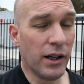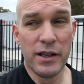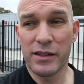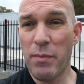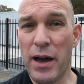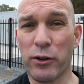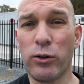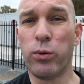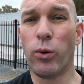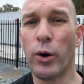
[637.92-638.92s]
It's about a
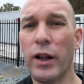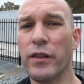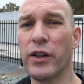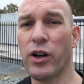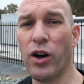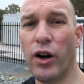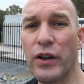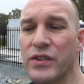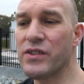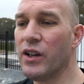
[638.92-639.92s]
quarter the
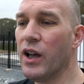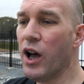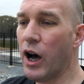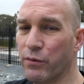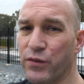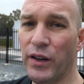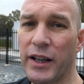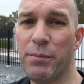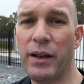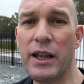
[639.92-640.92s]
cost of
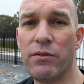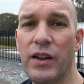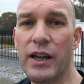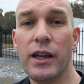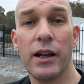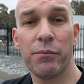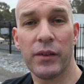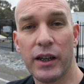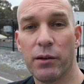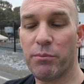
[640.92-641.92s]
filling up an EV
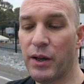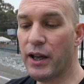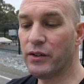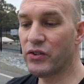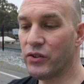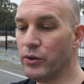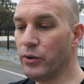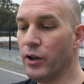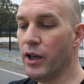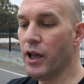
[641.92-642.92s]
compared
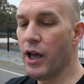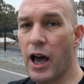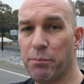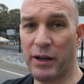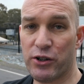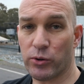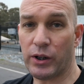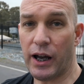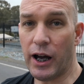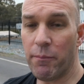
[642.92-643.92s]
to a petrol
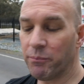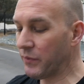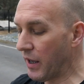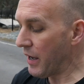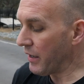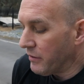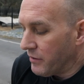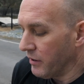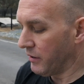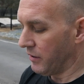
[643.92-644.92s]
car. And
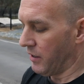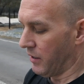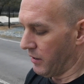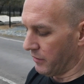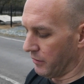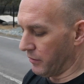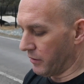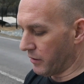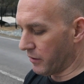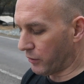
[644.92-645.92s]

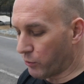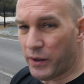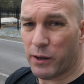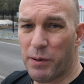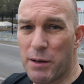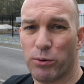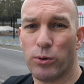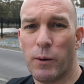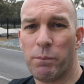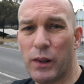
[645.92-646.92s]
the quicker
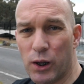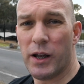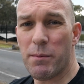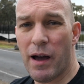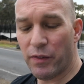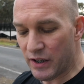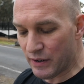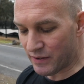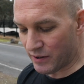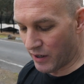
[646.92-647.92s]
people learn about
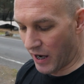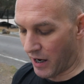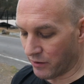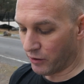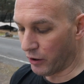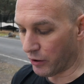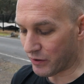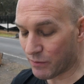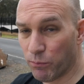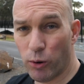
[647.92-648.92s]
this and the
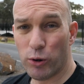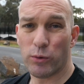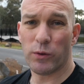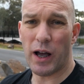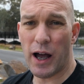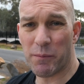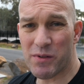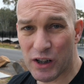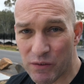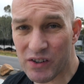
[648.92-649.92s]
small
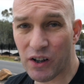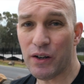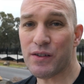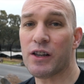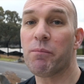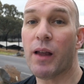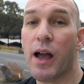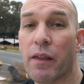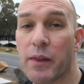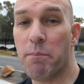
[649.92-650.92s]
service costs,
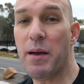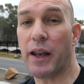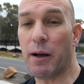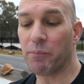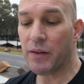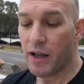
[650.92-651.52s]
the better.